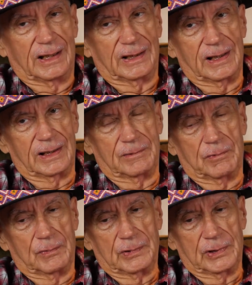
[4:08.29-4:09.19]
They
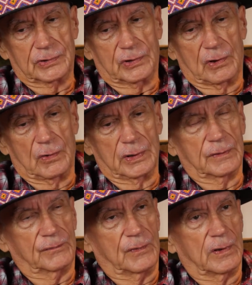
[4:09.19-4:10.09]
destroyed
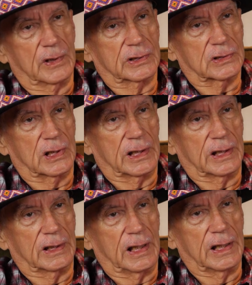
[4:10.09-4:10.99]
the forest
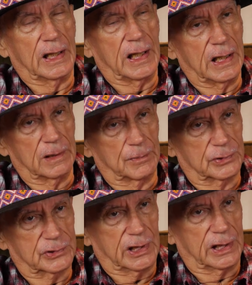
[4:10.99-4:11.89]
land. And the
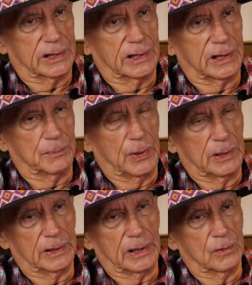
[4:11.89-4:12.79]
animals got to eat.
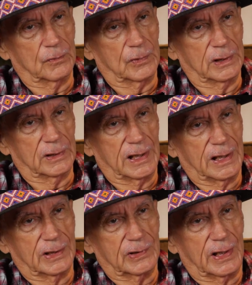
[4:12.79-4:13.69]
They don't
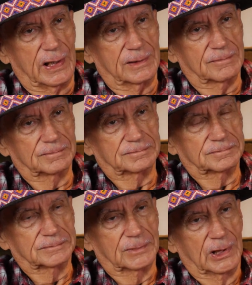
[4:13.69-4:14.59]
realize that.
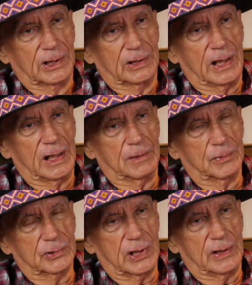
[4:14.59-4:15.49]
The
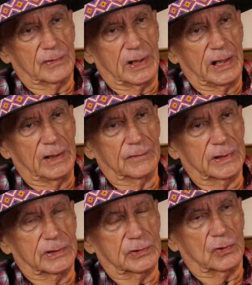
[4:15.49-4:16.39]
animals have to have
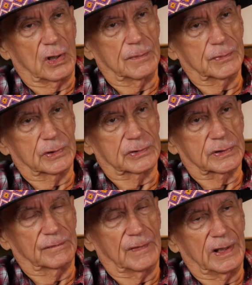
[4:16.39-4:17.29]
these crops to
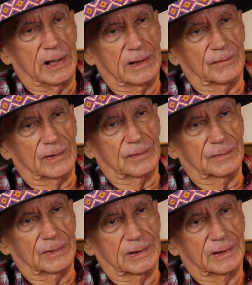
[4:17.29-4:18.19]
survive on.